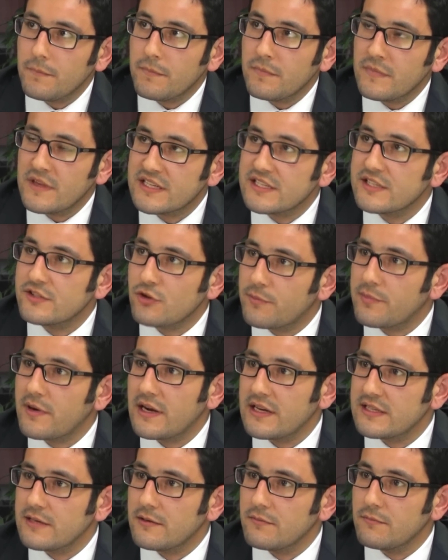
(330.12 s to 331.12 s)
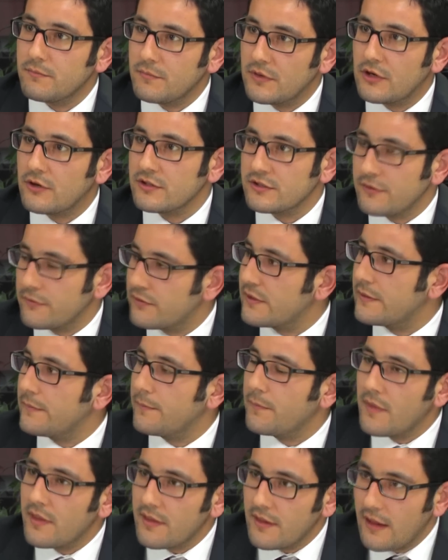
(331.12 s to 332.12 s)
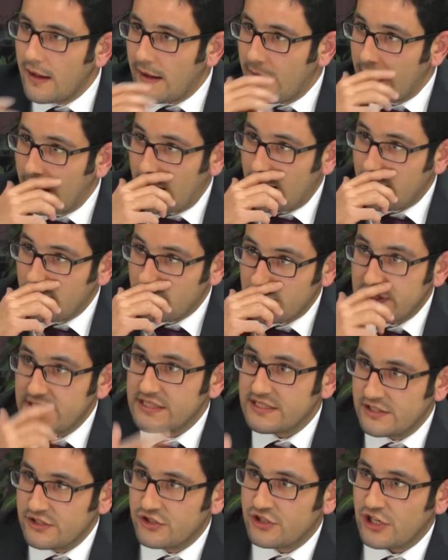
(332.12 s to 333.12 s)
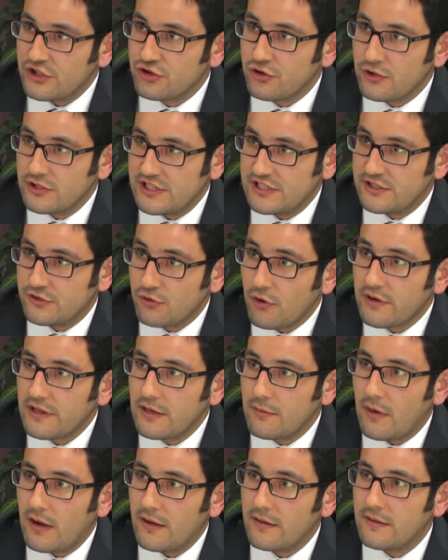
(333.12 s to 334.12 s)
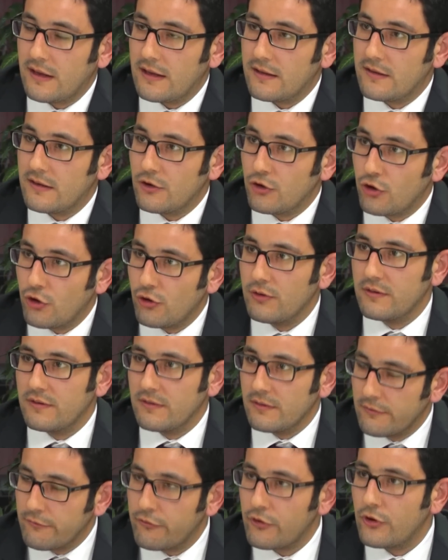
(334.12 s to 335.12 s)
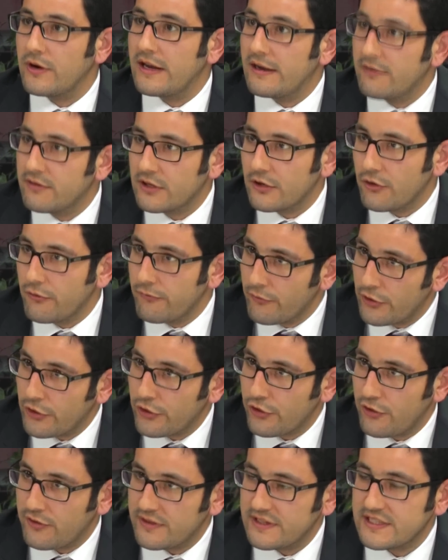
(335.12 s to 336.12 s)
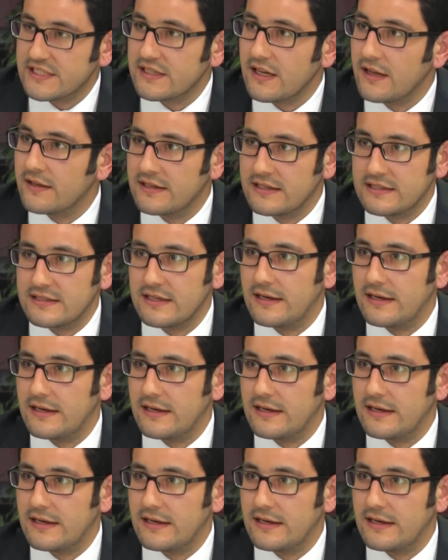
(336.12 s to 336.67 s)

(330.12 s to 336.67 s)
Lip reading: This is surprising because of the reason Joshua just talked about, that even the word Kurdistan